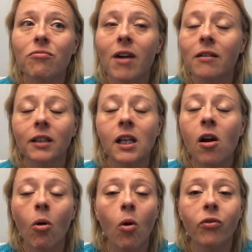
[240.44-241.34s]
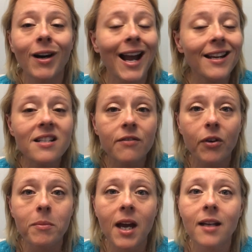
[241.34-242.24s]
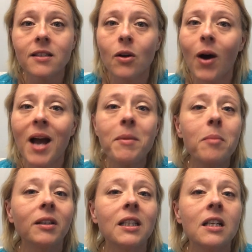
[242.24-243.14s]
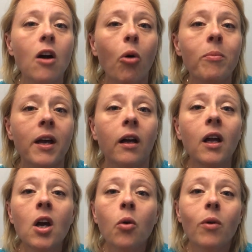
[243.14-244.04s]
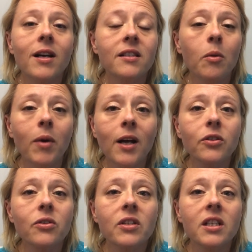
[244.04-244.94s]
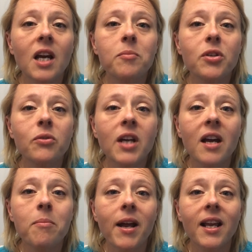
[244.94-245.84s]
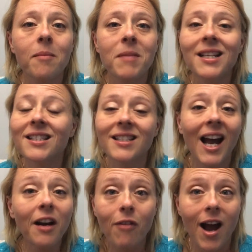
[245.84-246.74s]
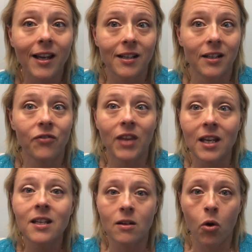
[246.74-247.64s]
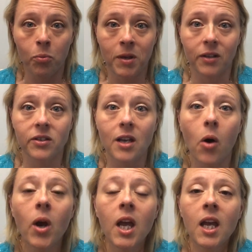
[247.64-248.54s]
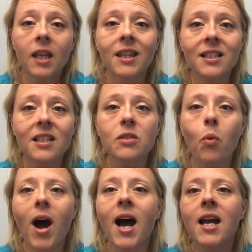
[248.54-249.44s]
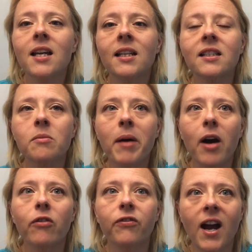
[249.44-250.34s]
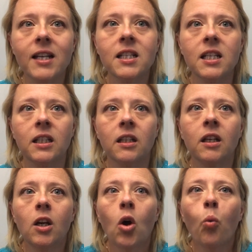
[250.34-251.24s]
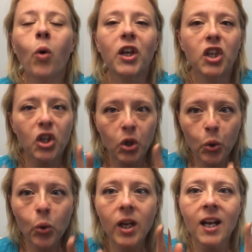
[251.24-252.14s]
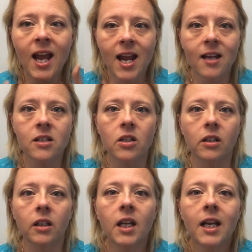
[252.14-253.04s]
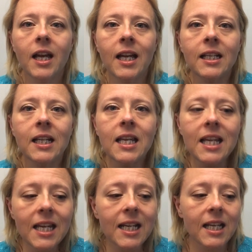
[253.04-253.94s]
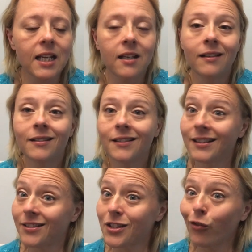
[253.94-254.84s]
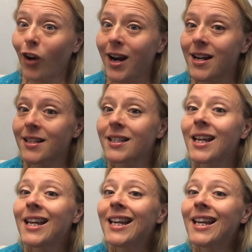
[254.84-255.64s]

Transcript: rarely go over 90 from that. So I'm able to eat oatmeal, whereas someone else who's a type 2 diabetic may skyrocket if they eat oatmeal. So this is why it's about finding what you can handle and eating, here's the phrase,